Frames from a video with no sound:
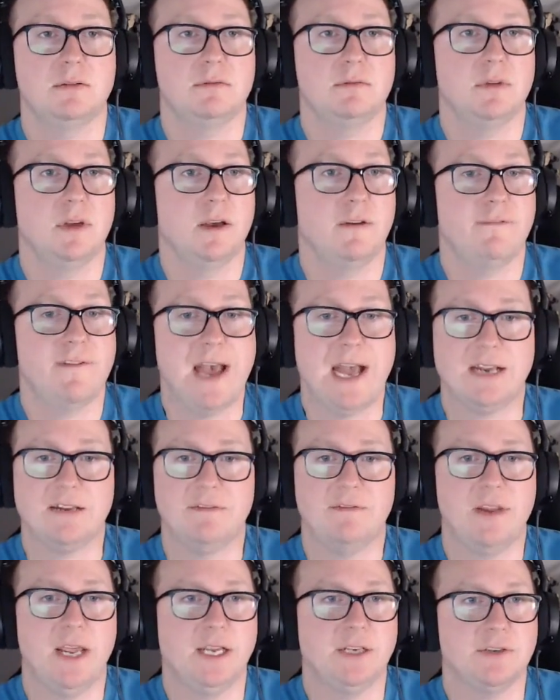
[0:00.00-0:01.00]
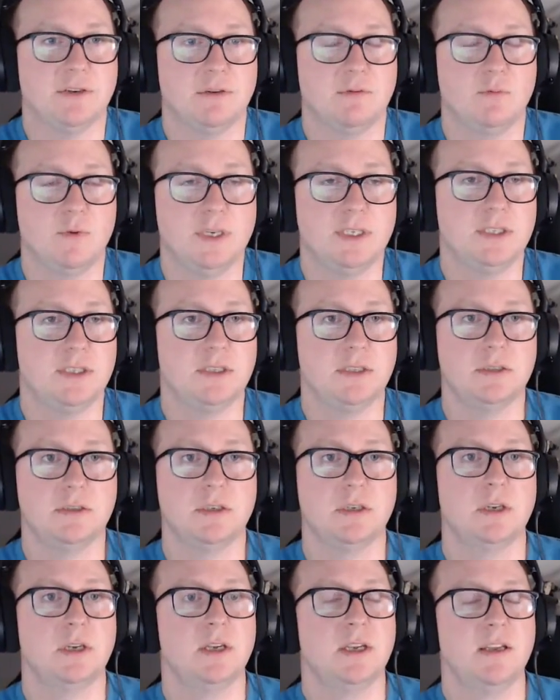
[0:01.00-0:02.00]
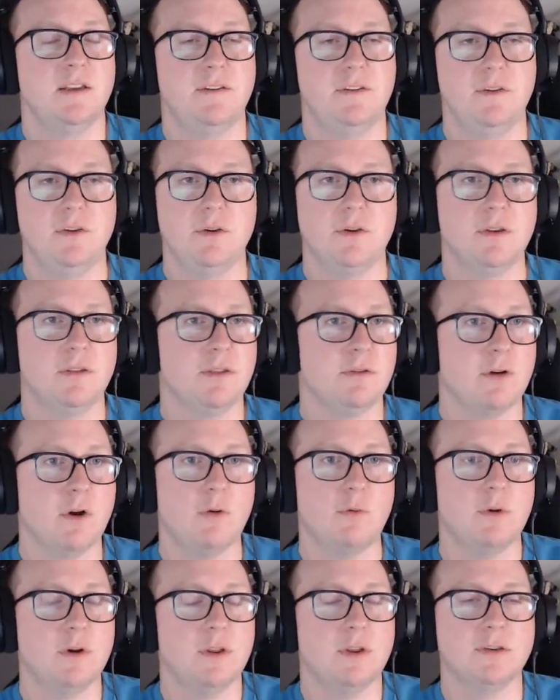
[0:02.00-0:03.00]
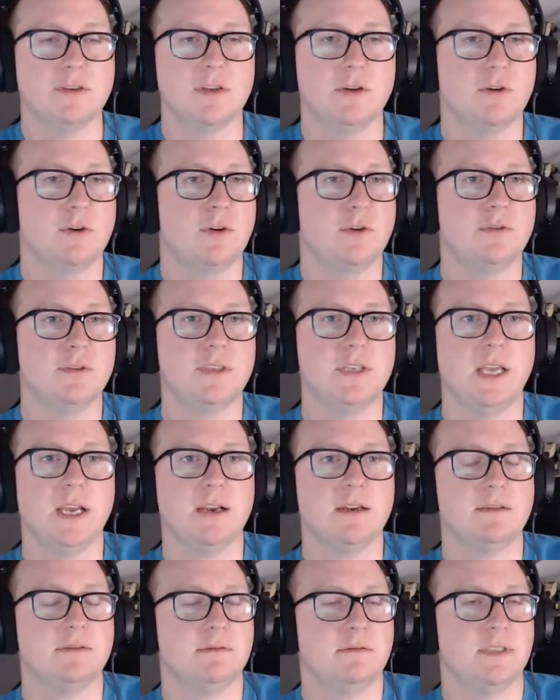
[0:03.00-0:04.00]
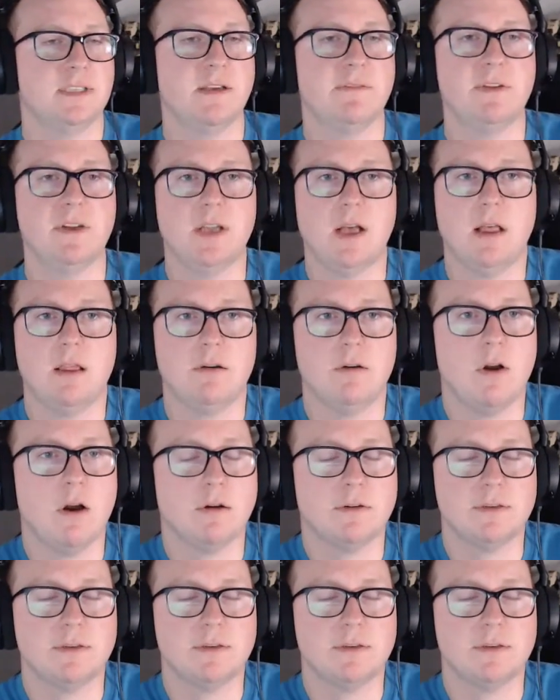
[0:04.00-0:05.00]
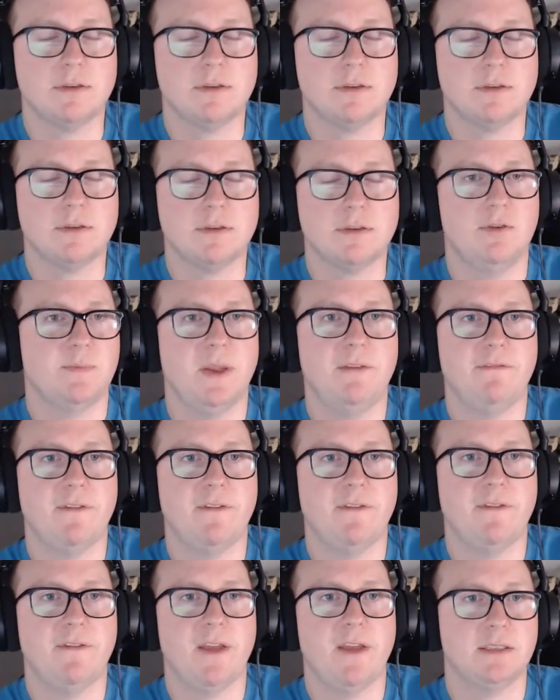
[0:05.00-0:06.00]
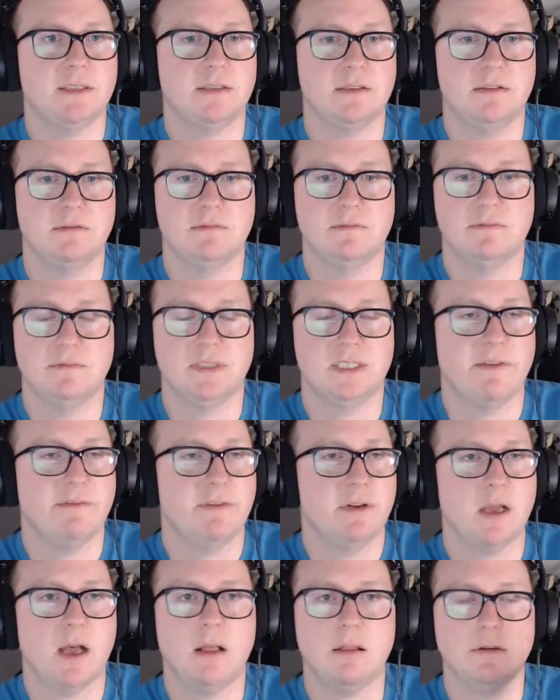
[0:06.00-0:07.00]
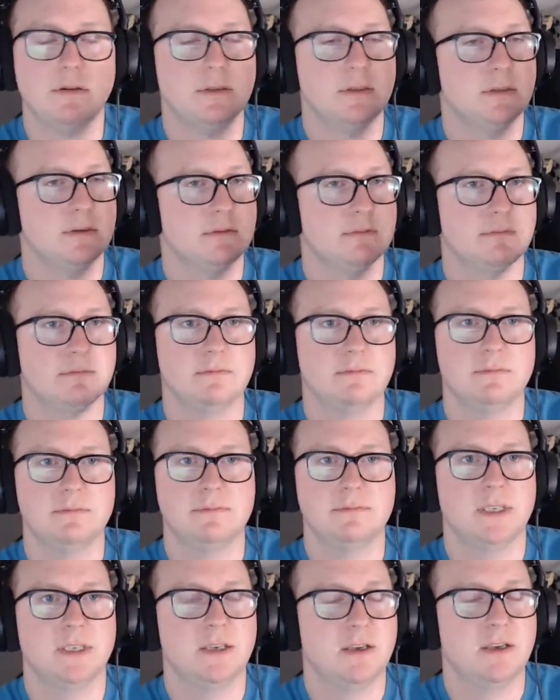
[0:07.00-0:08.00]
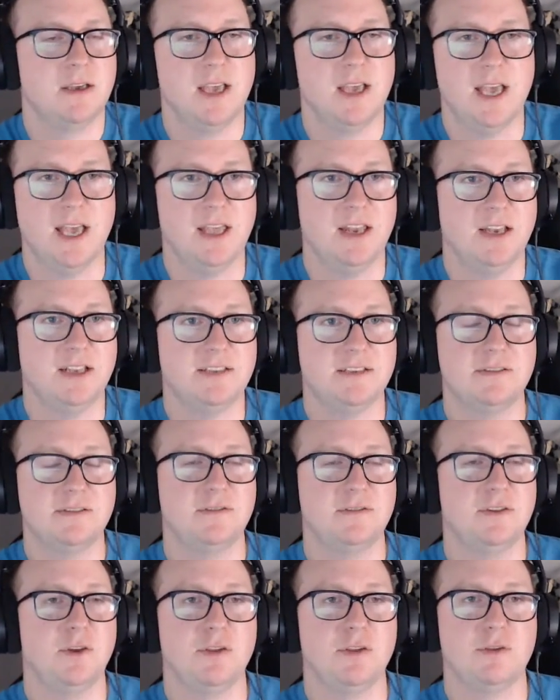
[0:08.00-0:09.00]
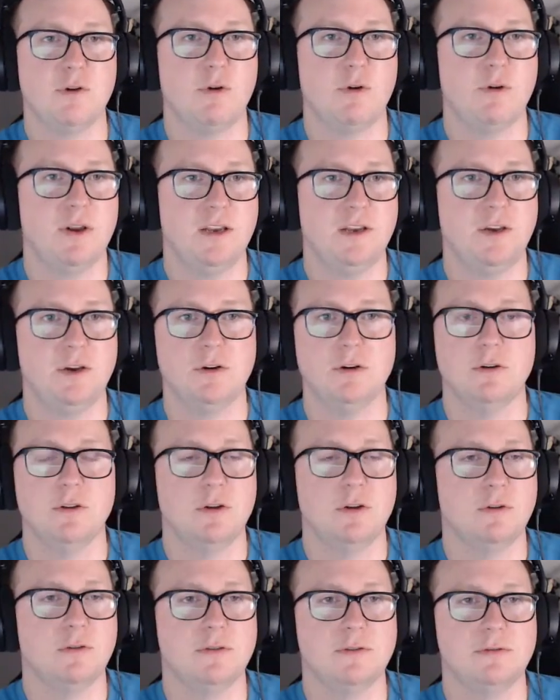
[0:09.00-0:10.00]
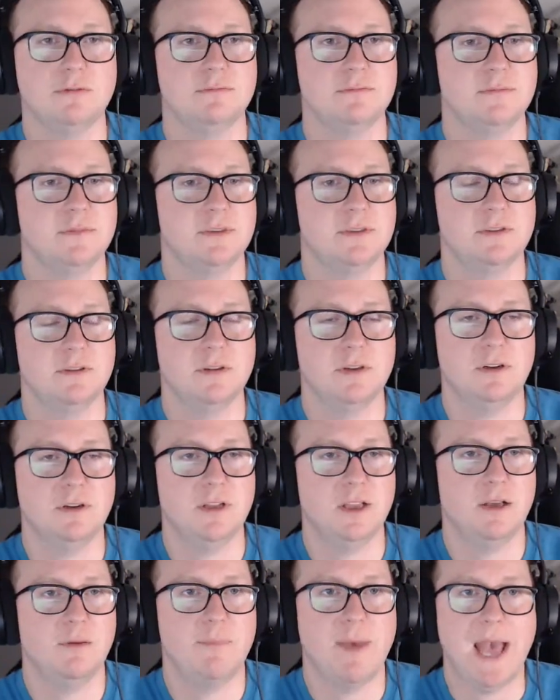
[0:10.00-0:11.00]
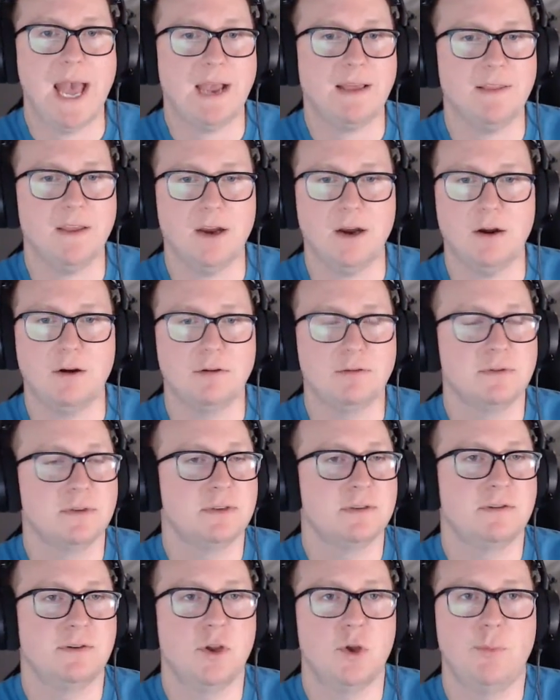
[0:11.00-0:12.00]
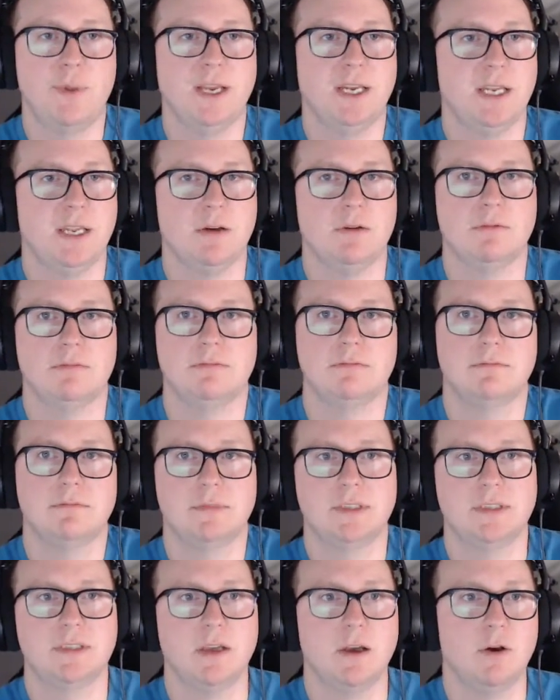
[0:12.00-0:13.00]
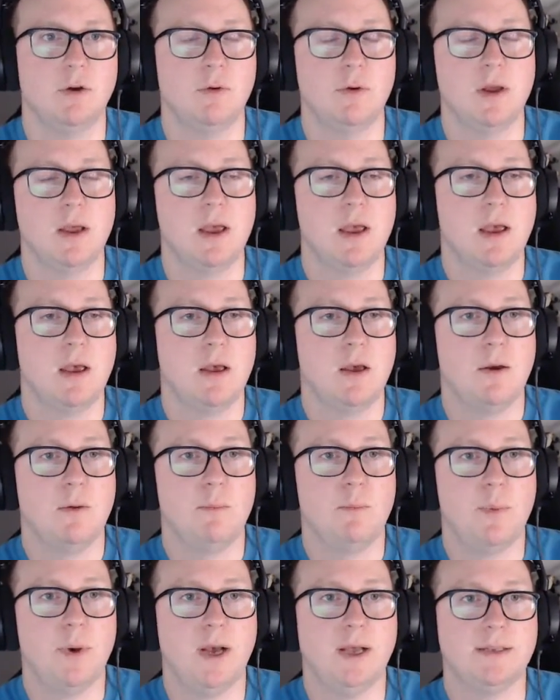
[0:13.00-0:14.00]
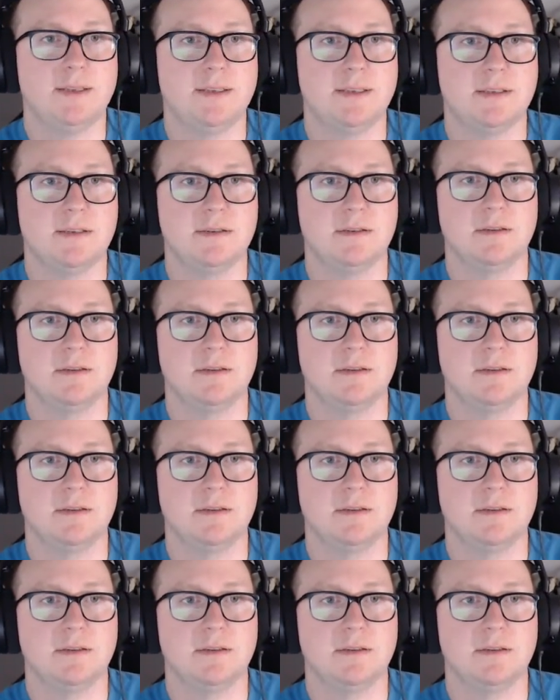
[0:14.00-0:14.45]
a fact of nature, which you can throw one of those little gooseneck $7 Arctic USB fans, $7, and you throw it in your little bag there. No big deal. So, but